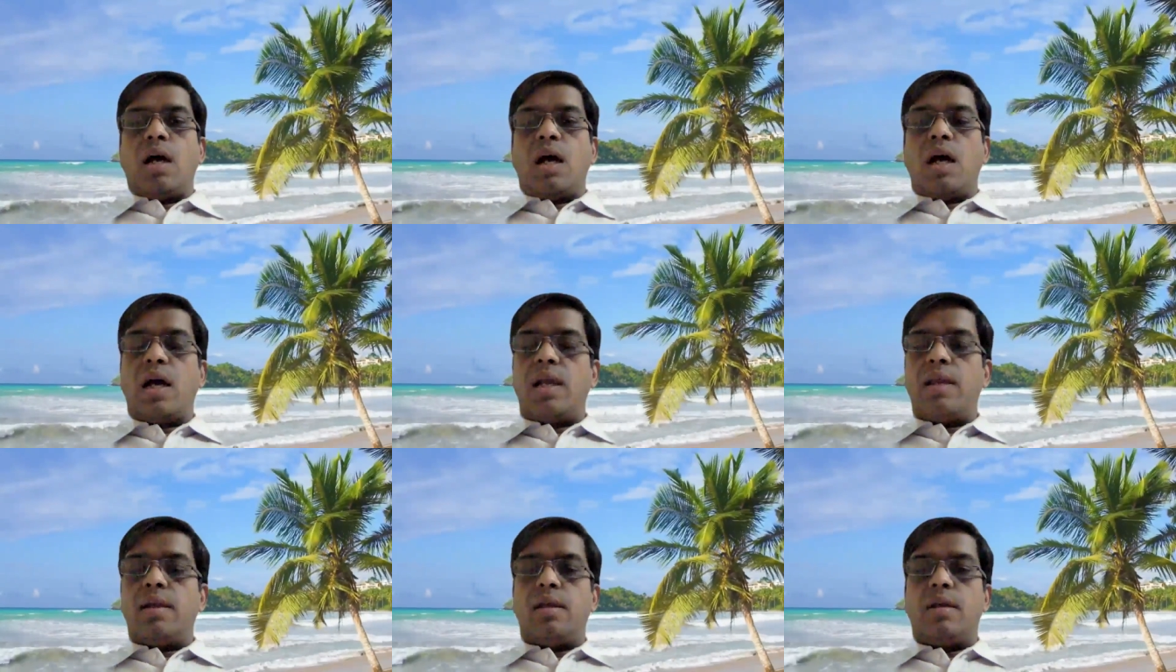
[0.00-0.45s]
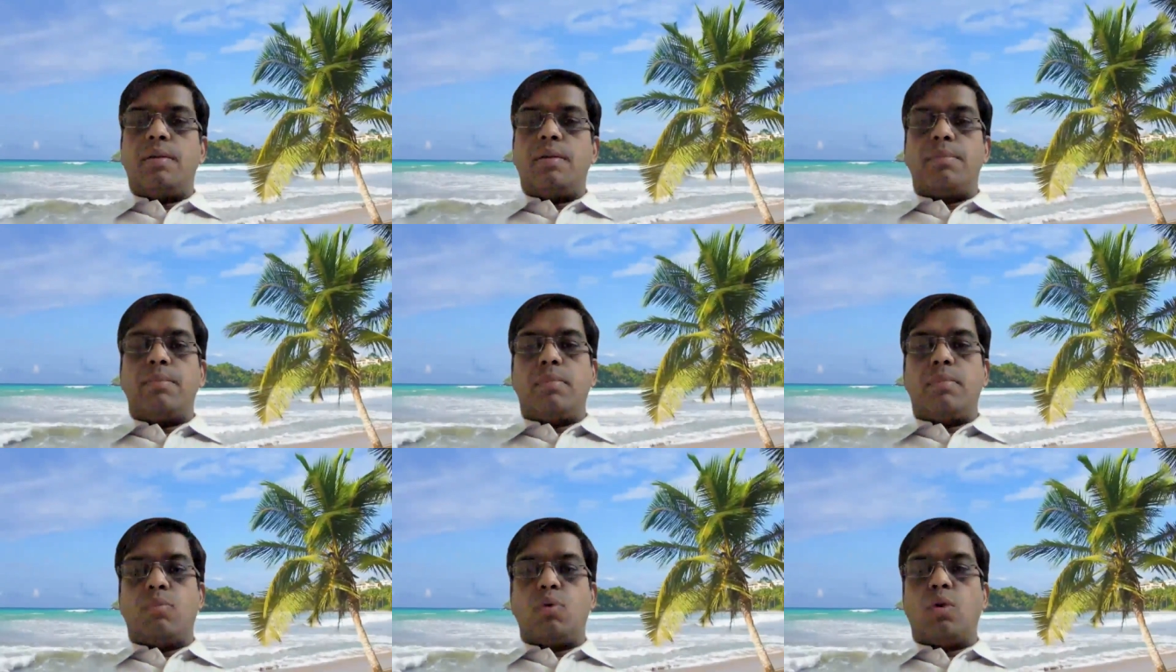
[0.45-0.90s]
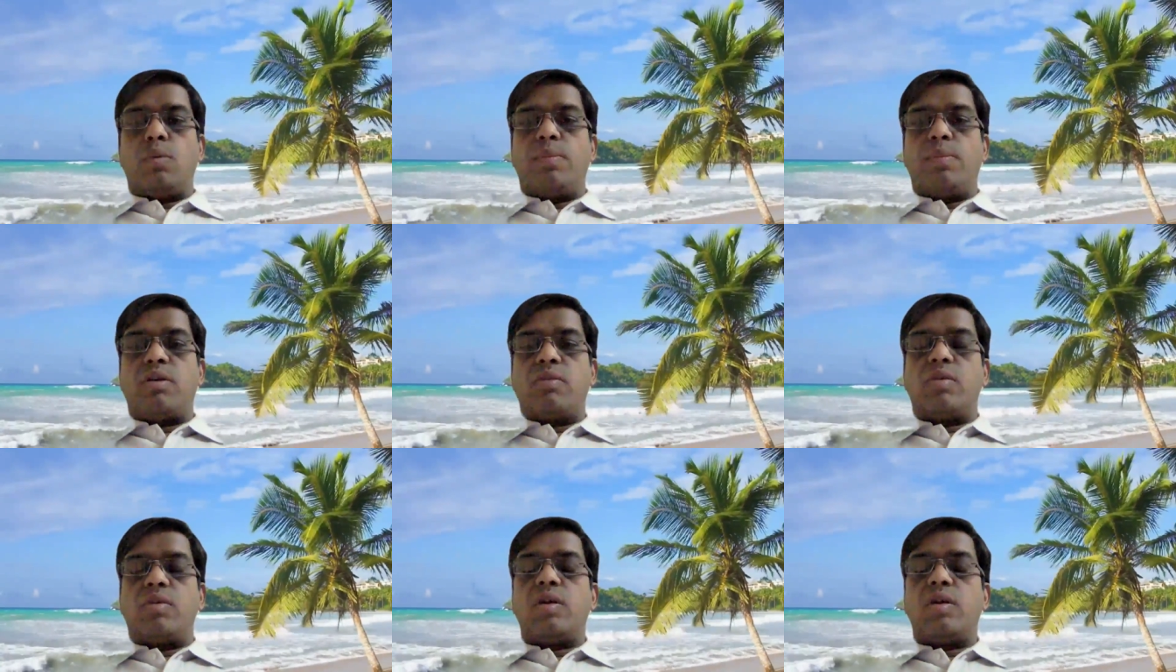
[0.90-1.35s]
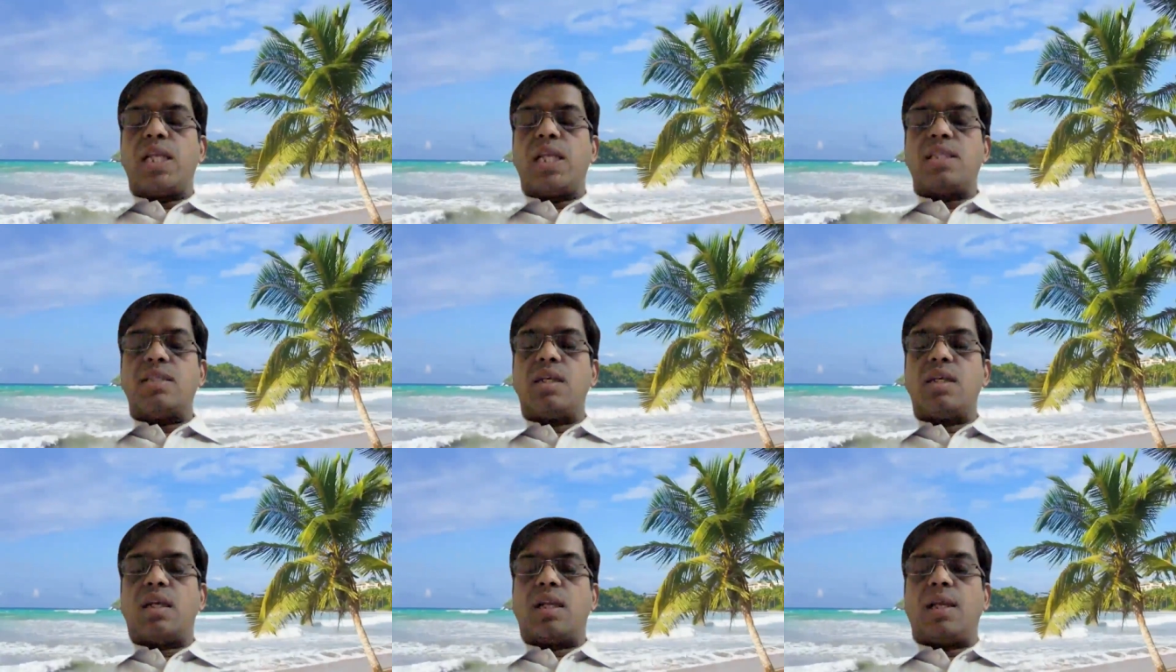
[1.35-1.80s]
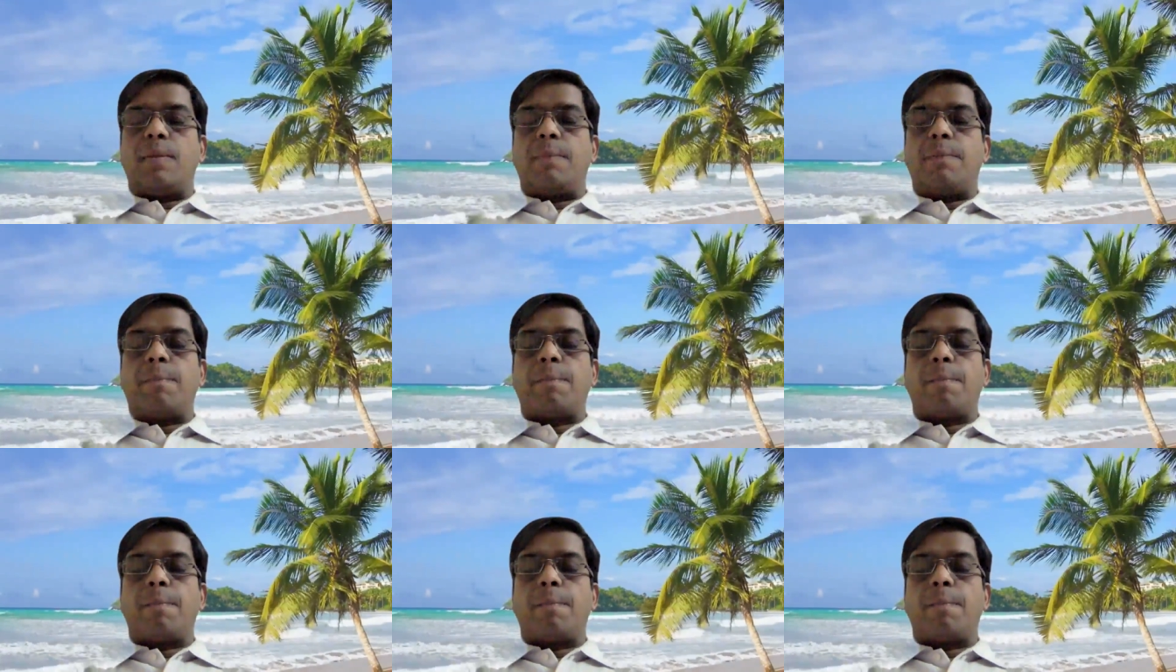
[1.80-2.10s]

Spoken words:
high bone mineral density.